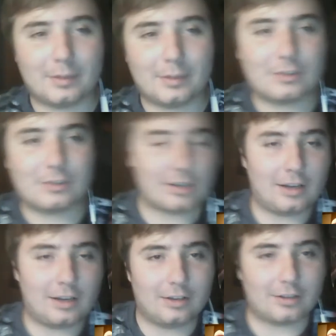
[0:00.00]
It's just
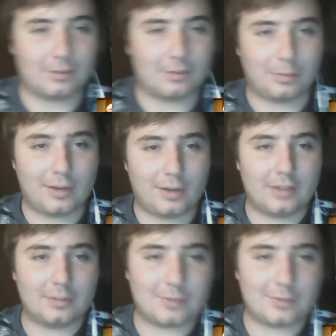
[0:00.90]
kind of like a surprise
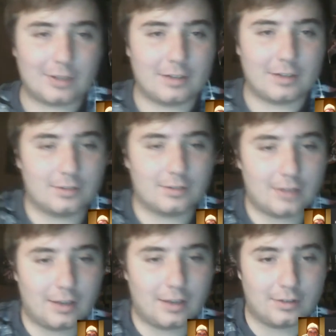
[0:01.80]
I'm seeing in the
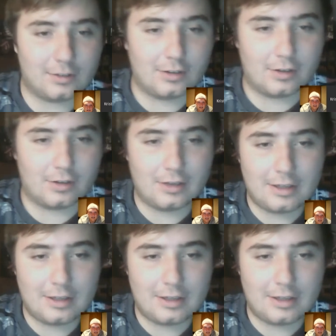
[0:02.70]
standings here.